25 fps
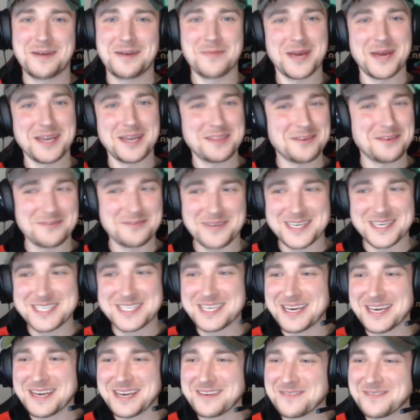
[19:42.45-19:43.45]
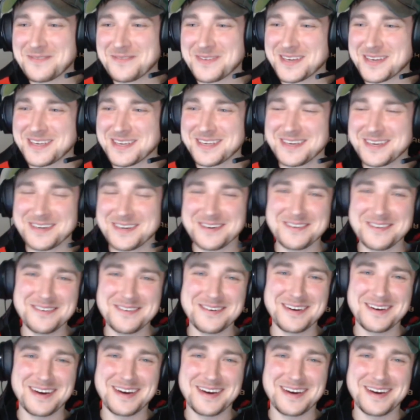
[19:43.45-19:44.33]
made it through my second video.